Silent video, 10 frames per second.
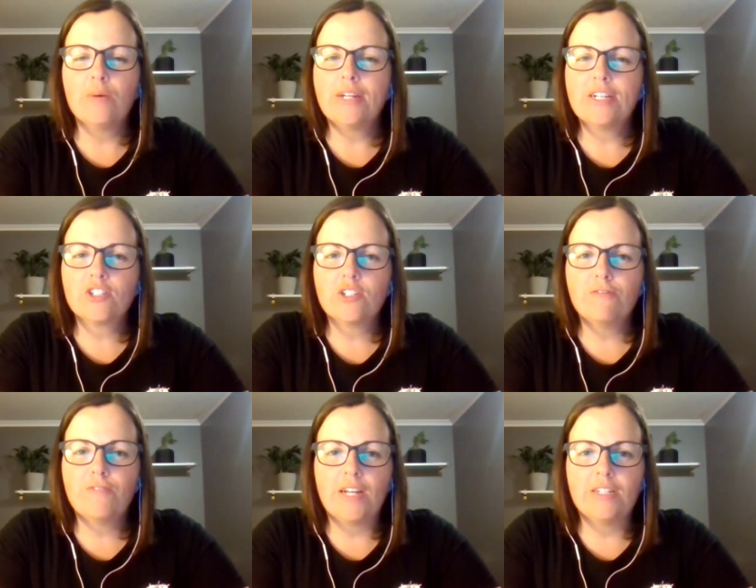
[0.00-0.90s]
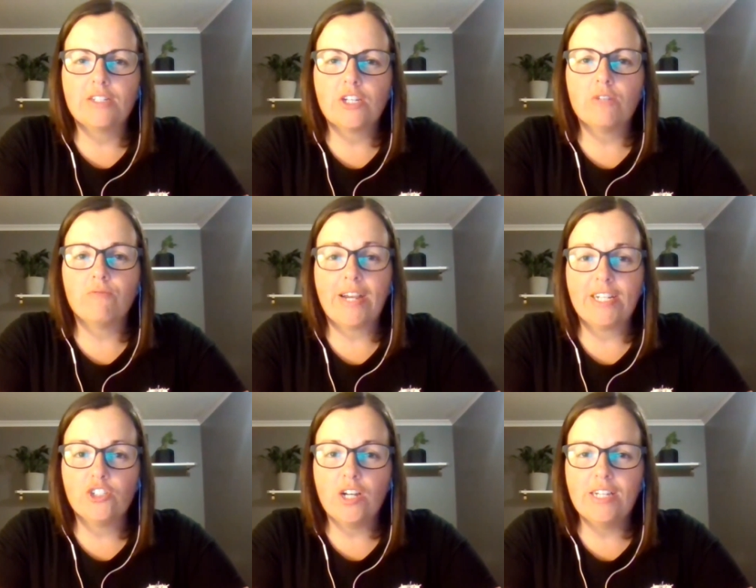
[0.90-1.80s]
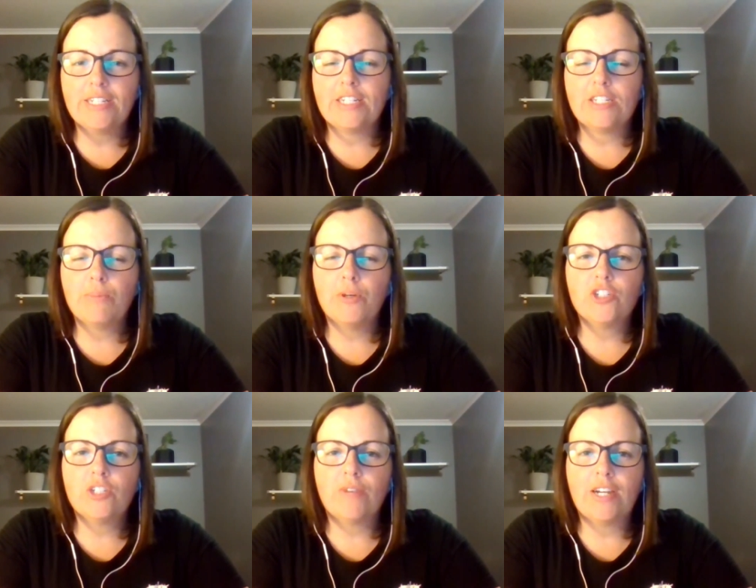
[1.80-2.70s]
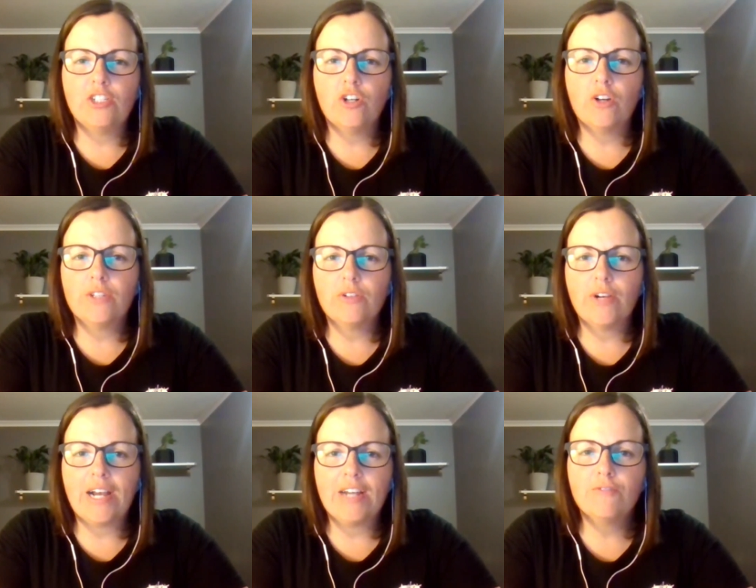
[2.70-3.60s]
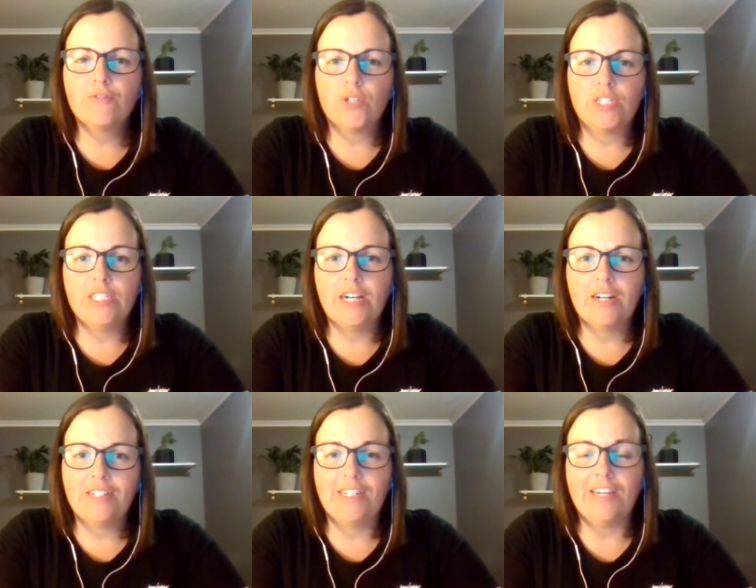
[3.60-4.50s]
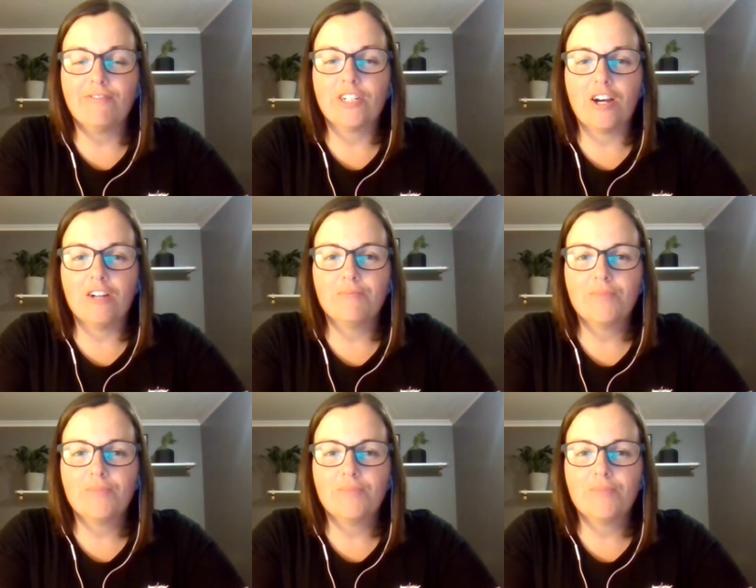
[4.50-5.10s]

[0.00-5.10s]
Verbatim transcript: that would actually fund a ranger, an anti poaching ranger on the ground for a year in Africa